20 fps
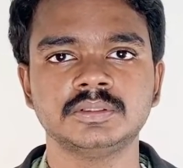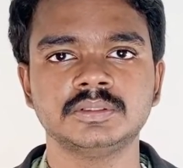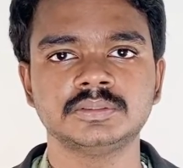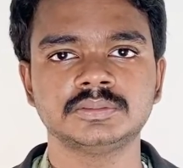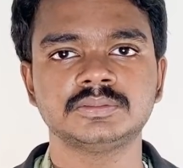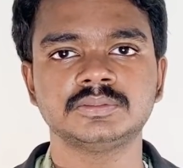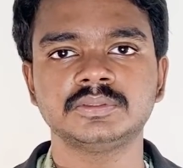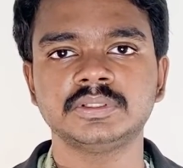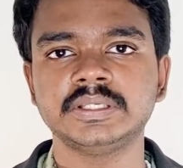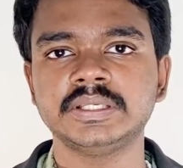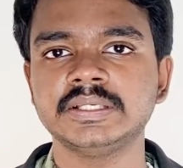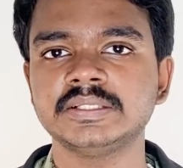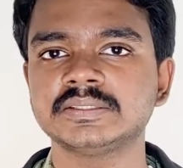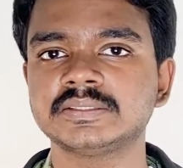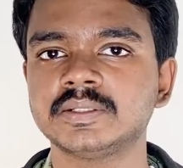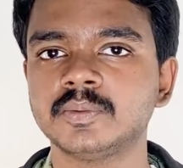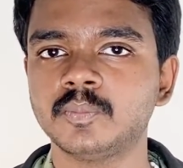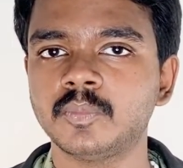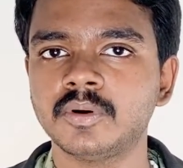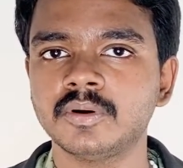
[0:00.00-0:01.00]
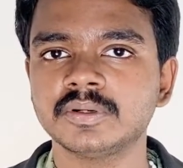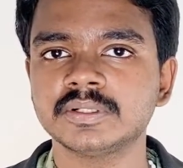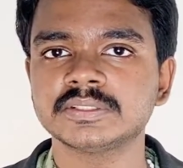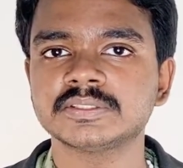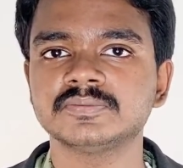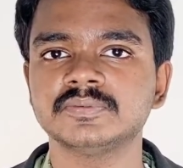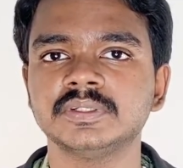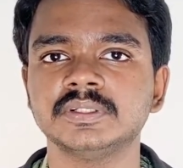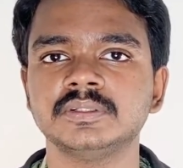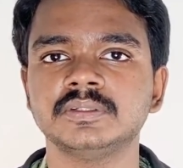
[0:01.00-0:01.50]
So here's the
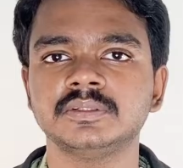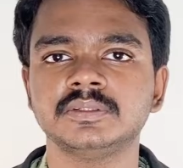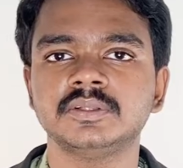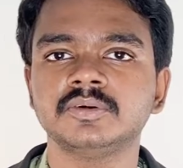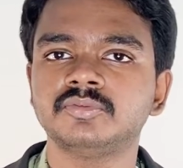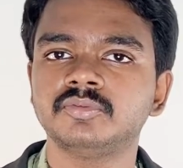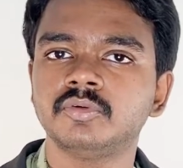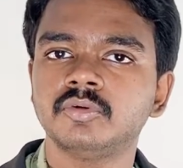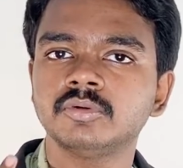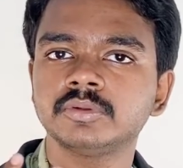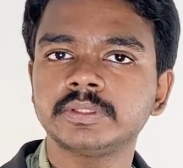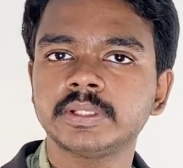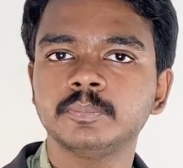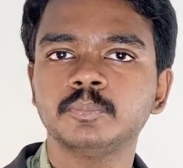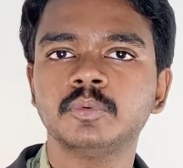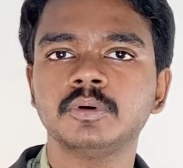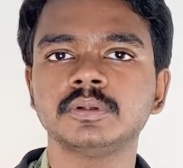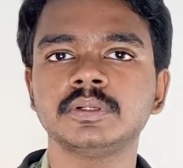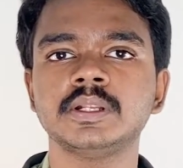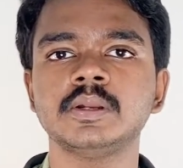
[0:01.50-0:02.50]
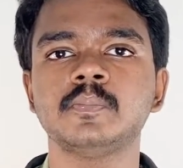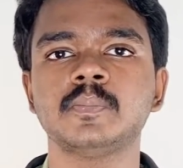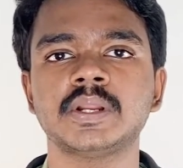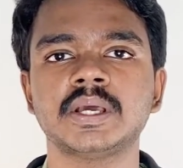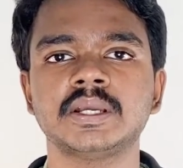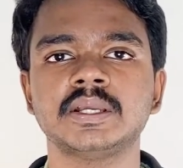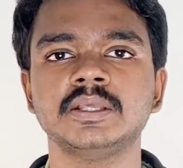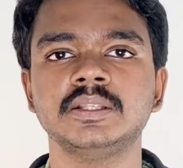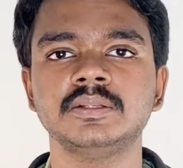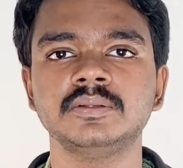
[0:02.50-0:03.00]
bonus one, the fourth important
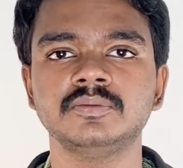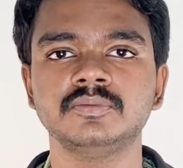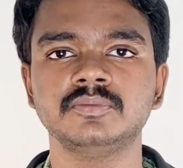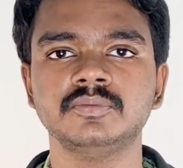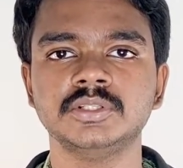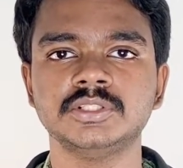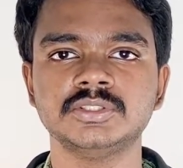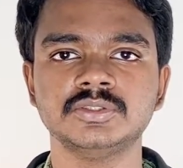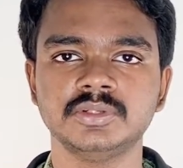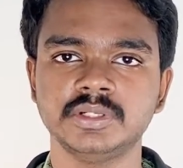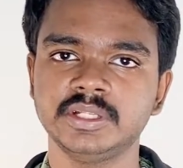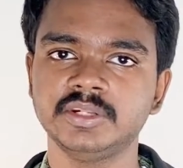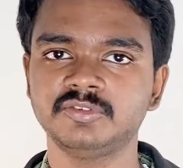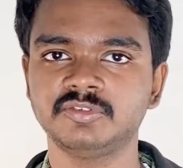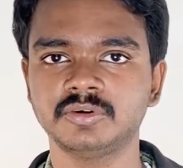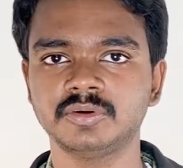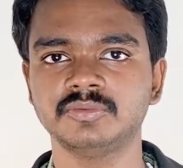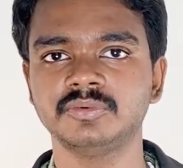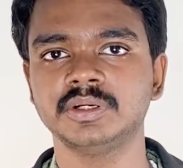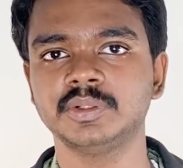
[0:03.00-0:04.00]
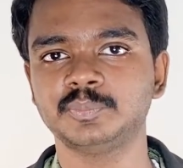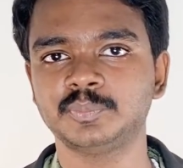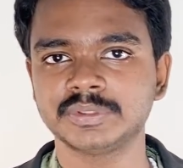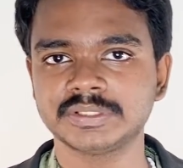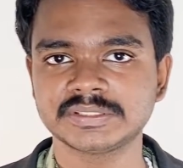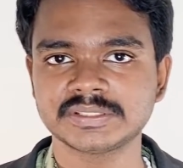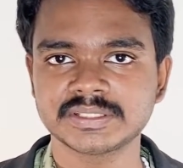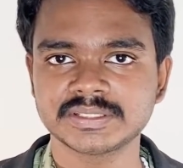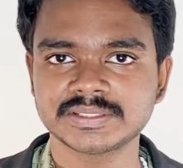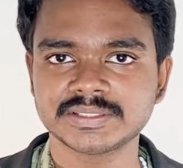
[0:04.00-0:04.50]
plugin which you need for
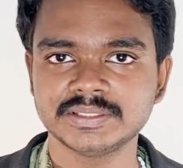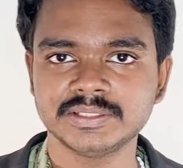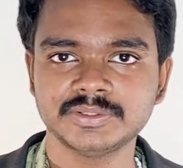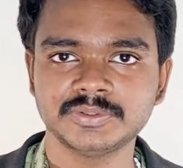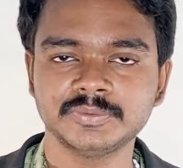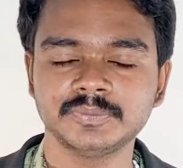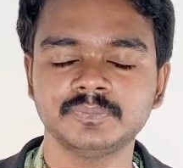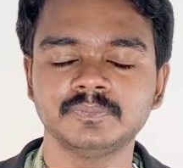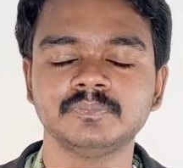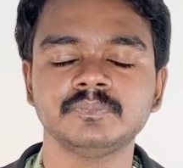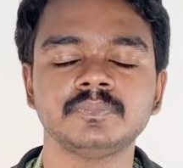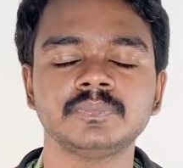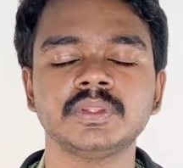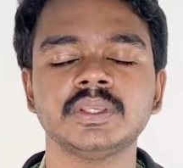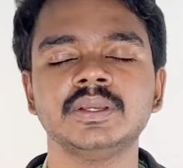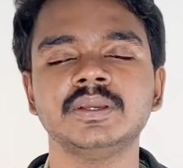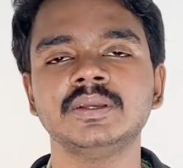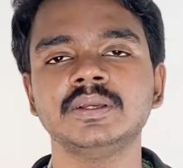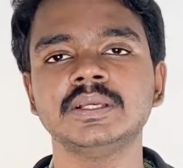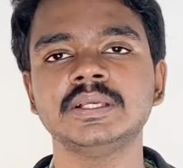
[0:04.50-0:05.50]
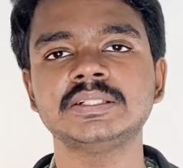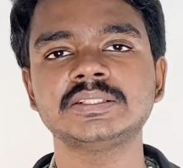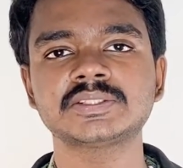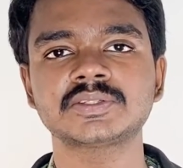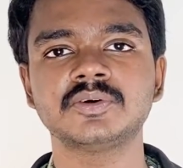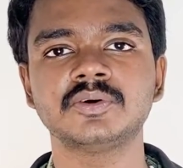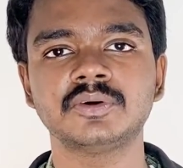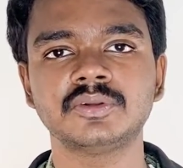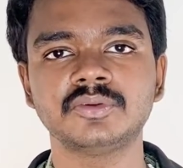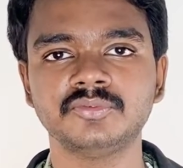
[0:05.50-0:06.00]
WordPress SEO. It's
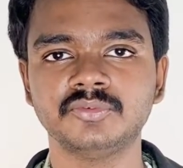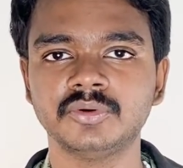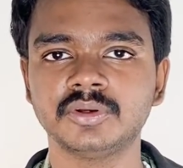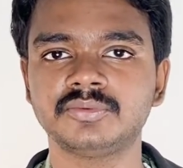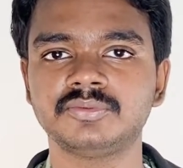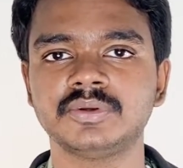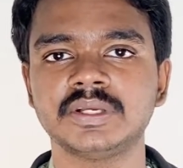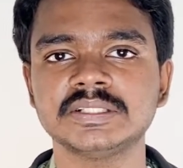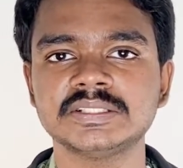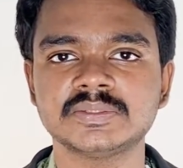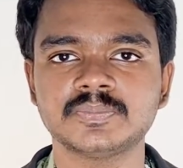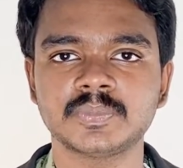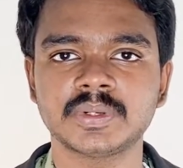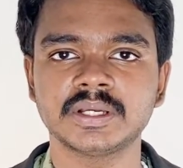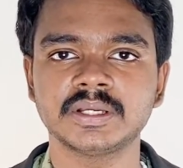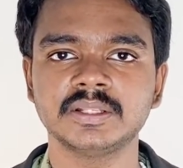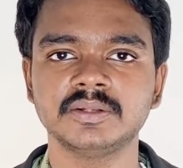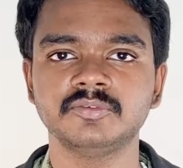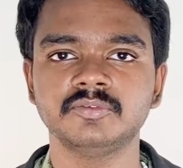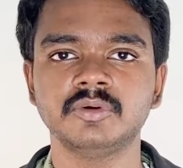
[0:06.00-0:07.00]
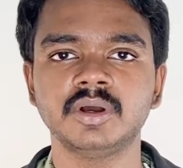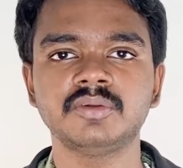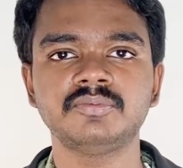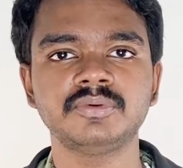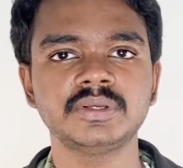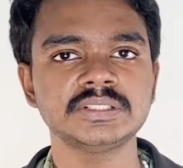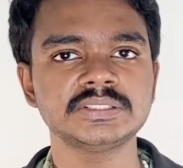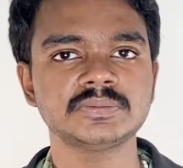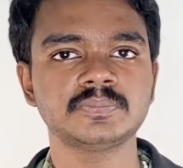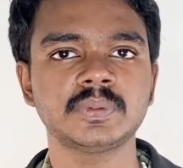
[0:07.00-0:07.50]
called Wordfence plugin.
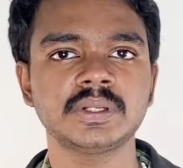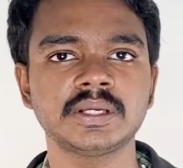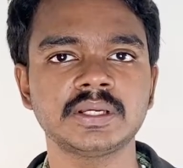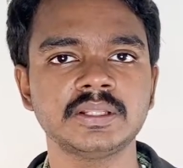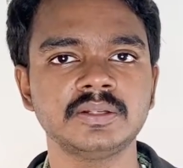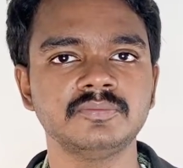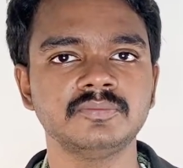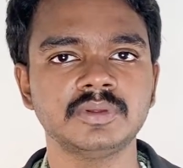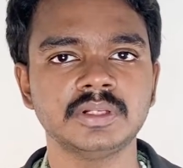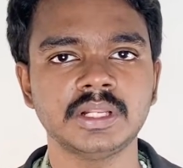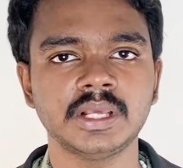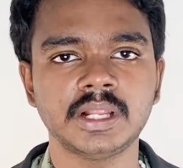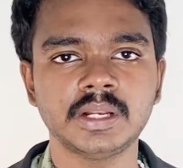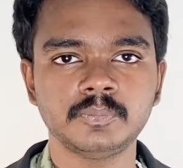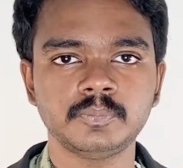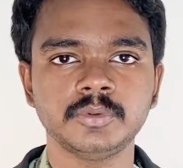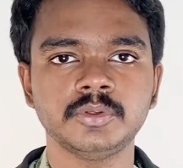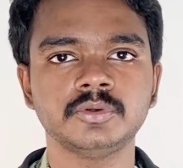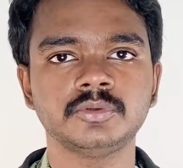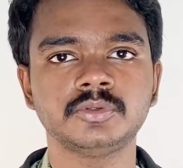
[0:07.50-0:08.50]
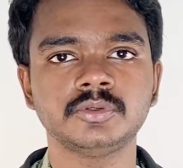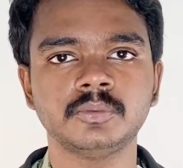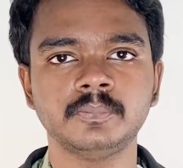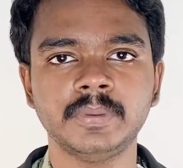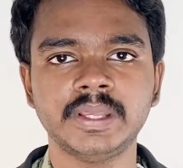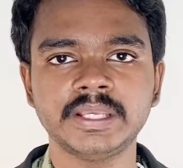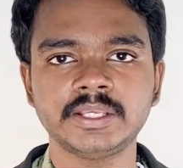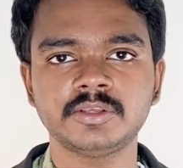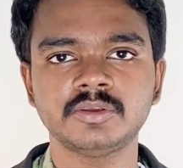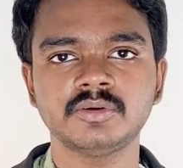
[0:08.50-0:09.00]
Wordfence plugin will help you to
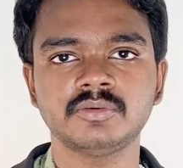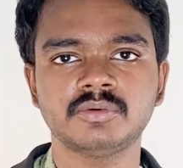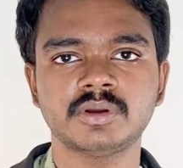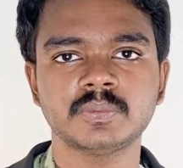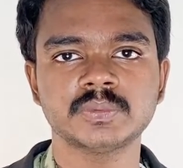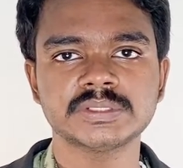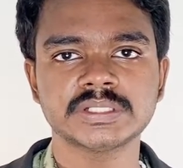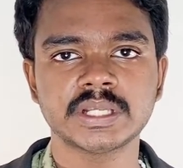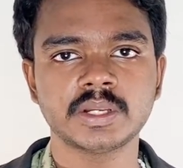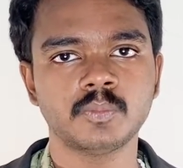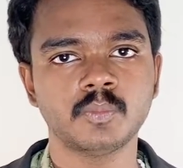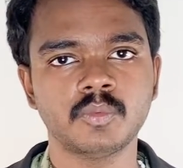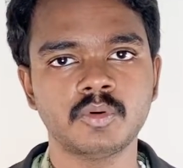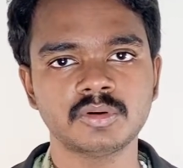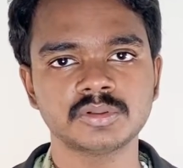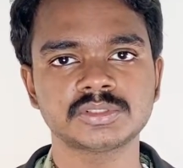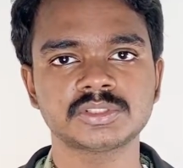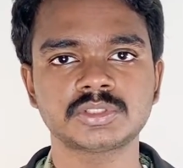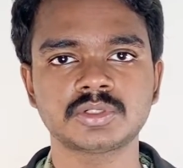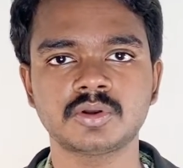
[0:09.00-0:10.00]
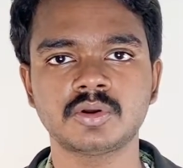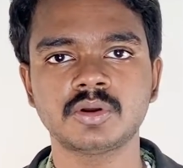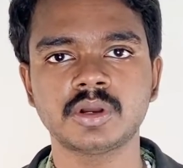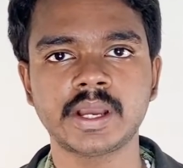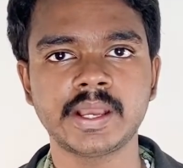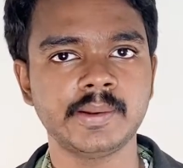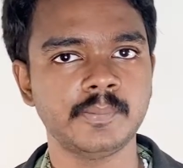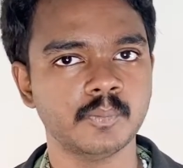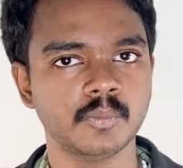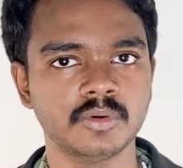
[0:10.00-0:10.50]
make your website more strong
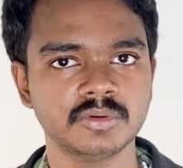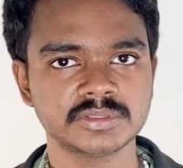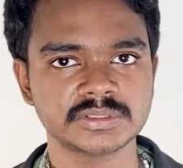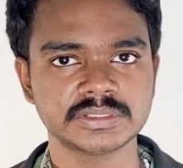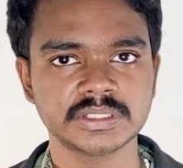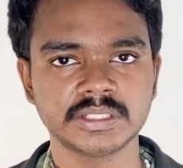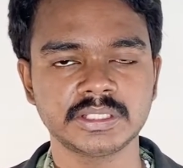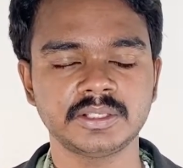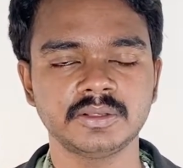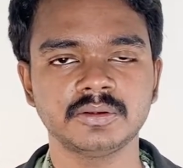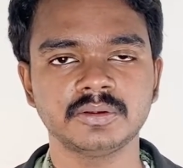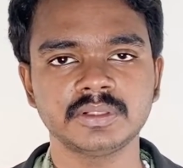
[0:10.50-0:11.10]
and more secure.